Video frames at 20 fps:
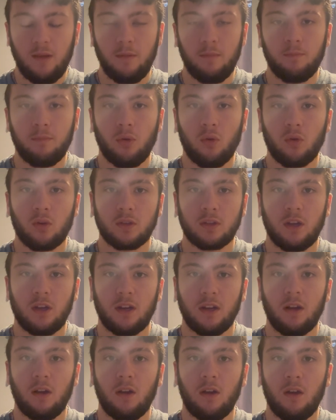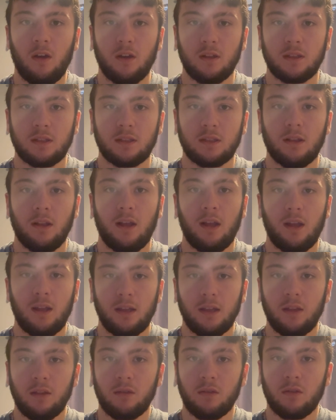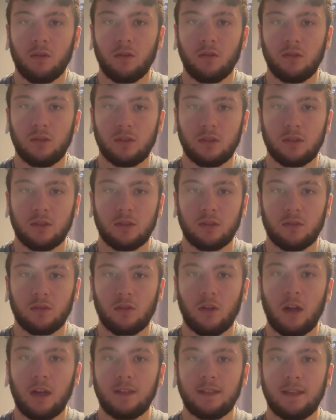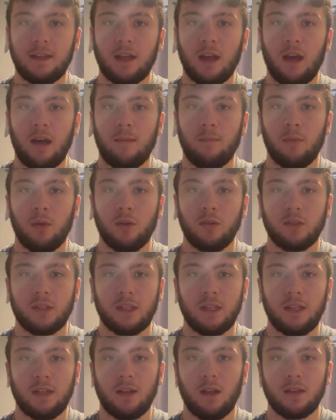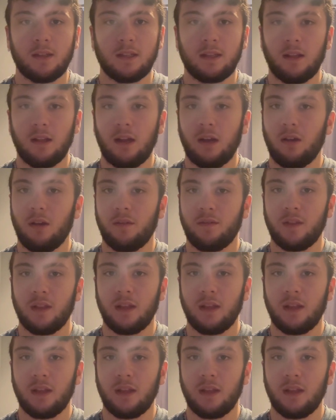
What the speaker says: pours on an onslaught. He throws crazy combos and he doesn't let off the